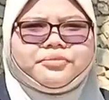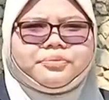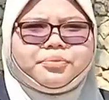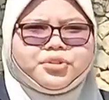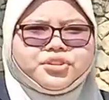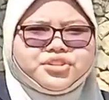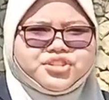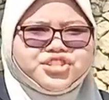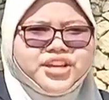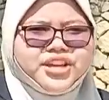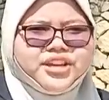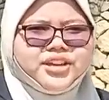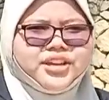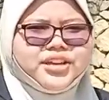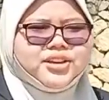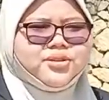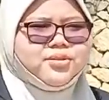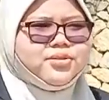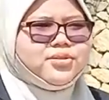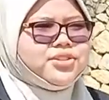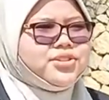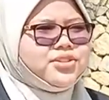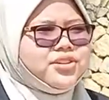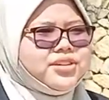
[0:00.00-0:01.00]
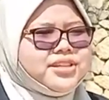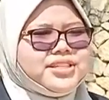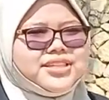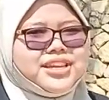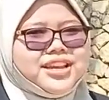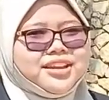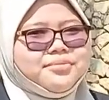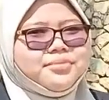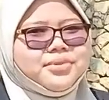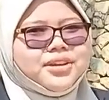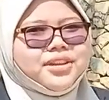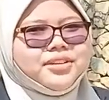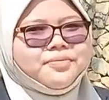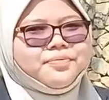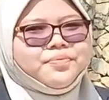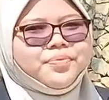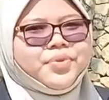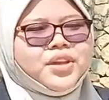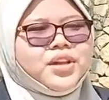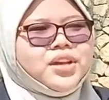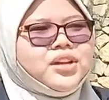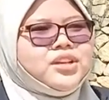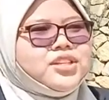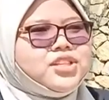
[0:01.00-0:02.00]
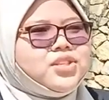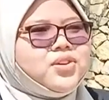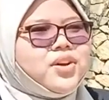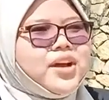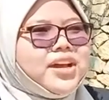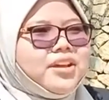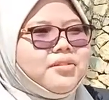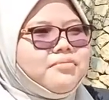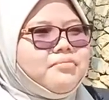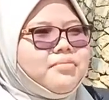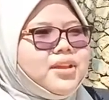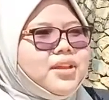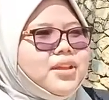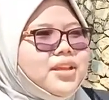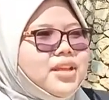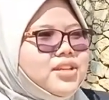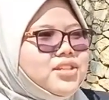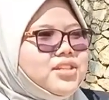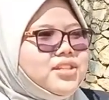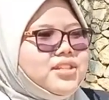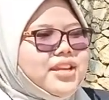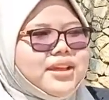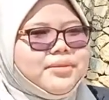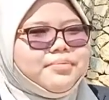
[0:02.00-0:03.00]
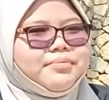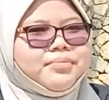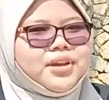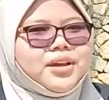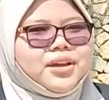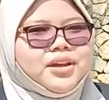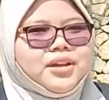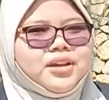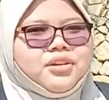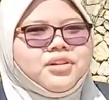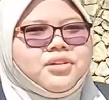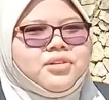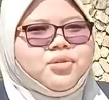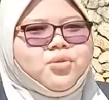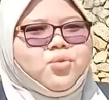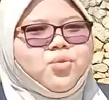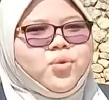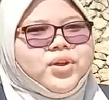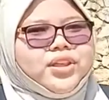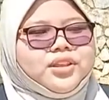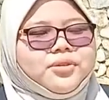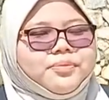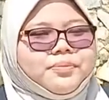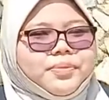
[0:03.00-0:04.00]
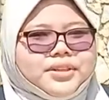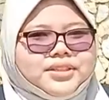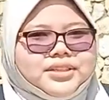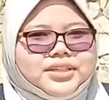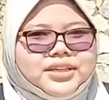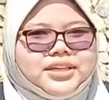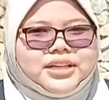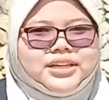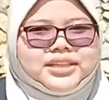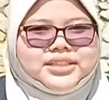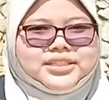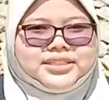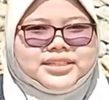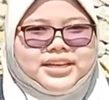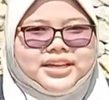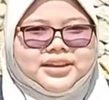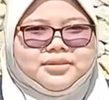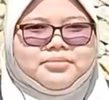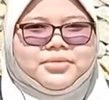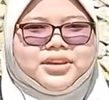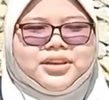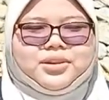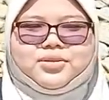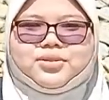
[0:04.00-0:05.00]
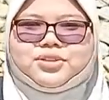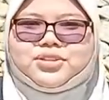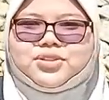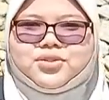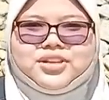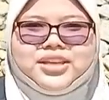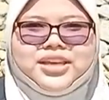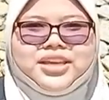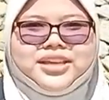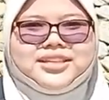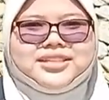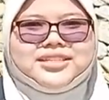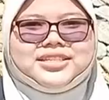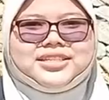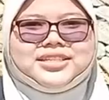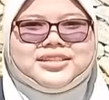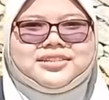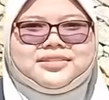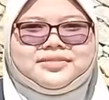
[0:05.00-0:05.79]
of project and also assignment, so I manage them with a particular time and also date.